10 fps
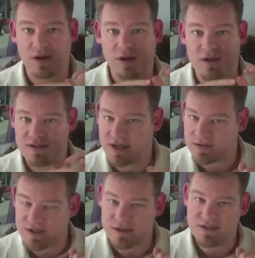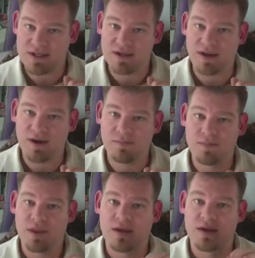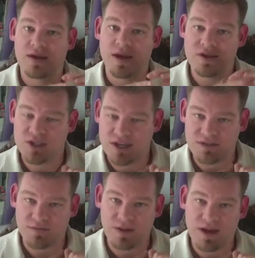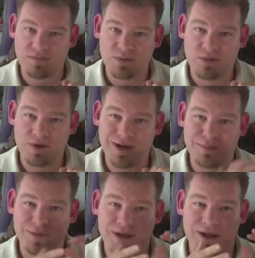uh, SEGO Center City Hub, Education for Life program,